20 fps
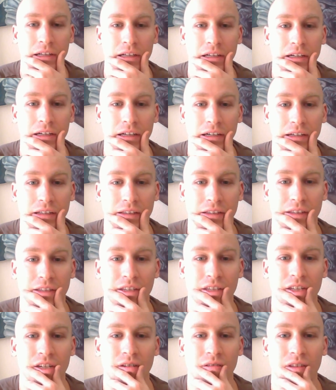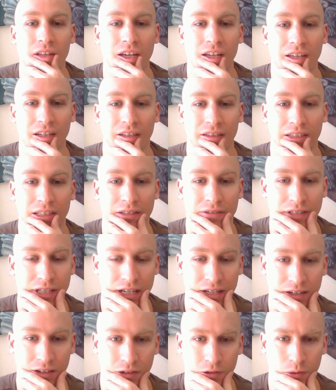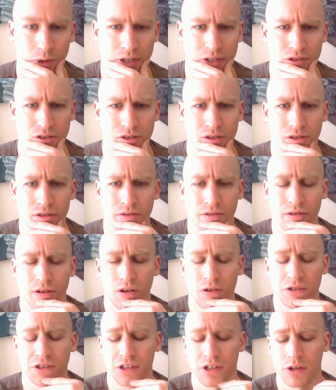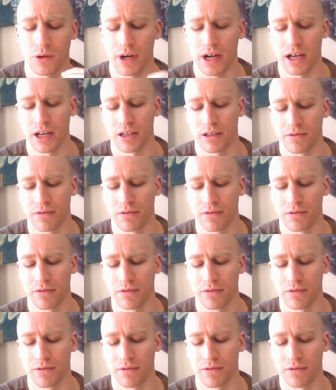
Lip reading: That kind of leaves that in question. Also, I